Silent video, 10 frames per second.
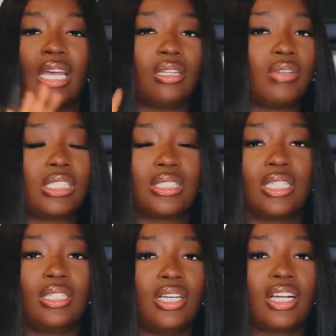elevates
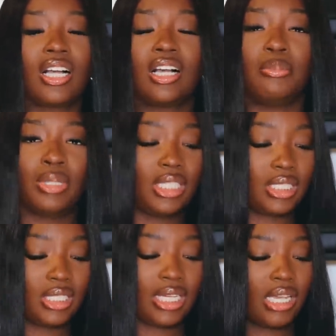the look
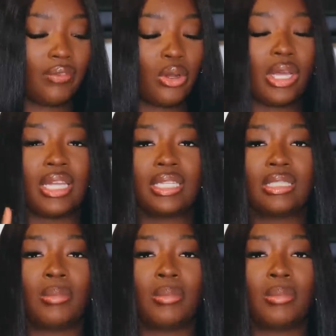completely even though it is